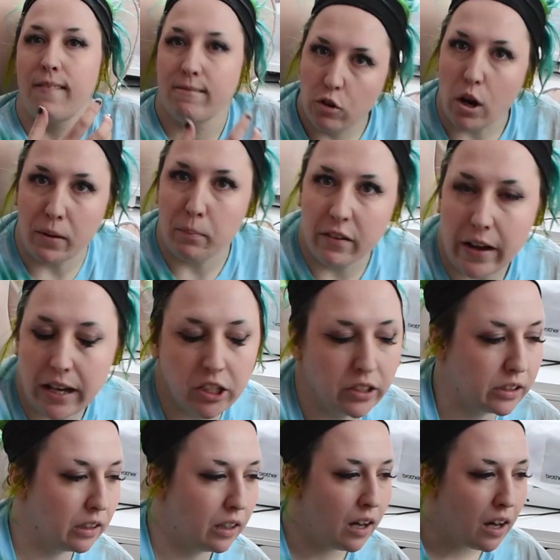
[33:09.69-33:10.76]
from a
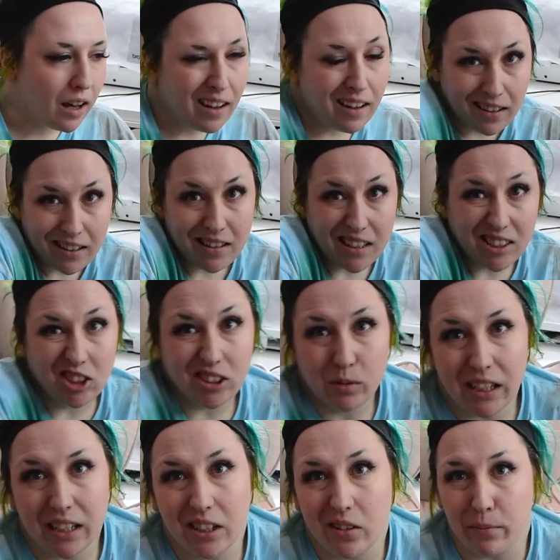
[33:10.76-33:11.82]
professional. And that's just what I do.